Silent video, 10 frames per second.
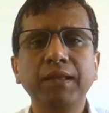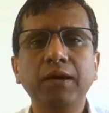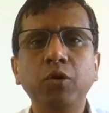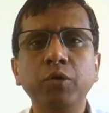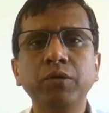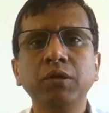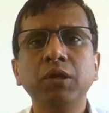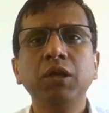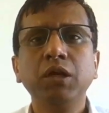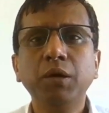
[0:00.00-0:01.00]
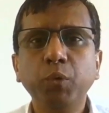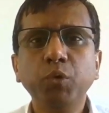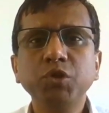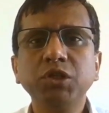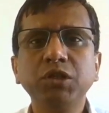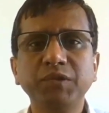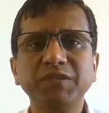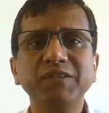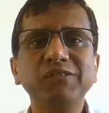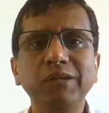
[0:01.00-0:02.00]
or composition of the
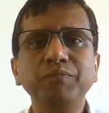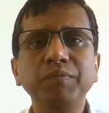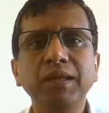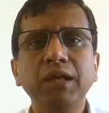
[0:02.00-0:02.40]
system,